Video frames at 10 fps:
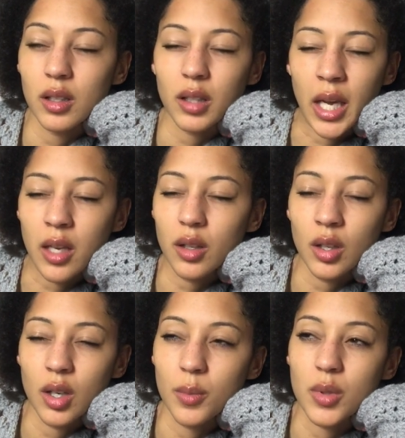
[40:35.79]
cake
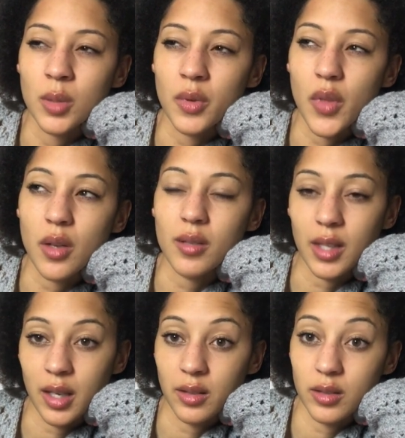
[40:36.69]
up some of those
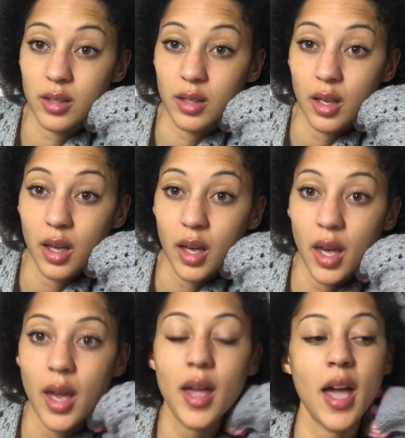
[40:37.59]
skeins
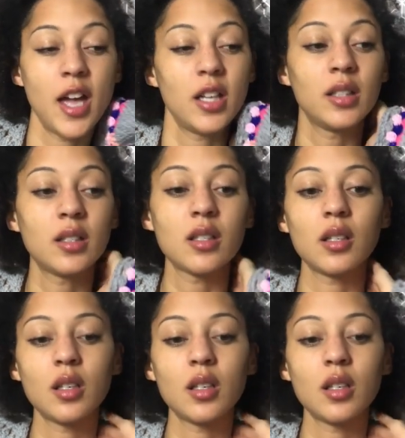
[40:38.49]
and